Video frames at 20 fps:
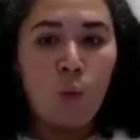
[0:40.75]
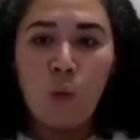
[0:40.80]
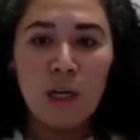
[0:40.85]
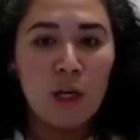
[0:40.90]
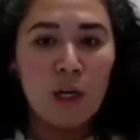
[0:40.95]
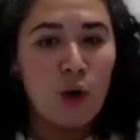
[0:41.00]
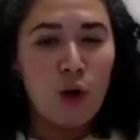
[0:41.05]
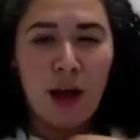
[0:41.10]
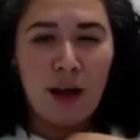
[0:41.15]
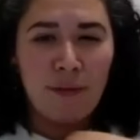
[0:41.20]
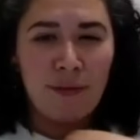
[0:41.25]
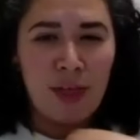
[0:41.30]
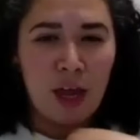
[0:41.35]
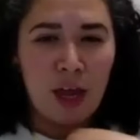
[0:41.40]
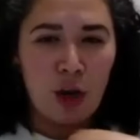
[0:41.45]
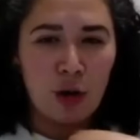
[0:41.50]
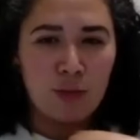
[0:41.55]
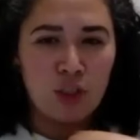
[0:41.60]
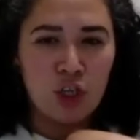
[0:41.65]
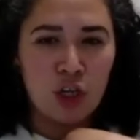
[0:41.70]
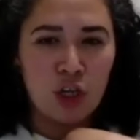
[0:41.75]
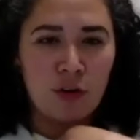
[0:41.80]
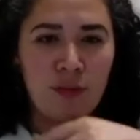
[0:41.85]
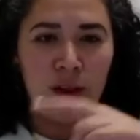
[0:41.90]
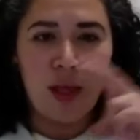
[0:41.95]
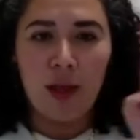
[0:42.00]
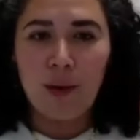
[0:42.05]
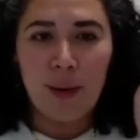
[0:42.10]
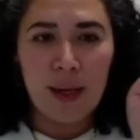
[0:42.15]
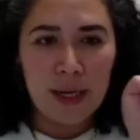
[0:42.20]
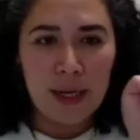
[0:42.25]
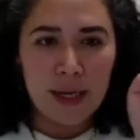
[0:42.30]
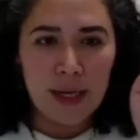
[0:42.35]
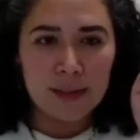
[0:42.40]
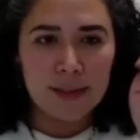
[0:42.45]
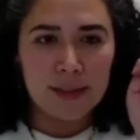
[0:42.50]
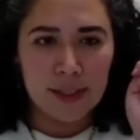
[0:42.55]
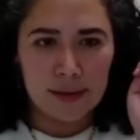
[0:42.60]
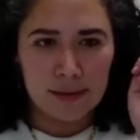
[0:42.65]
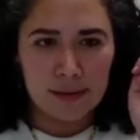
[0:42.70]
we don't have that option of like being
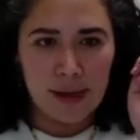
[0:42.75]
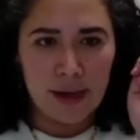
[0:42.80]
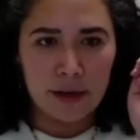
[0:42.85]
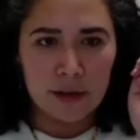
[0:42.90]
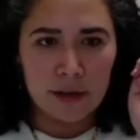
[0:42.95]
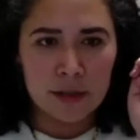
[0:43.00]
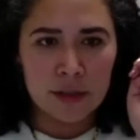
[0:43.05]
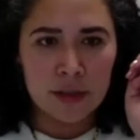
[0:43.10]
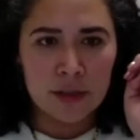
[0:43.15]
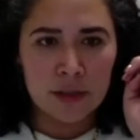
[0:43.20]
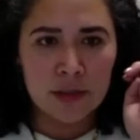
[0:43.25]
undeclared.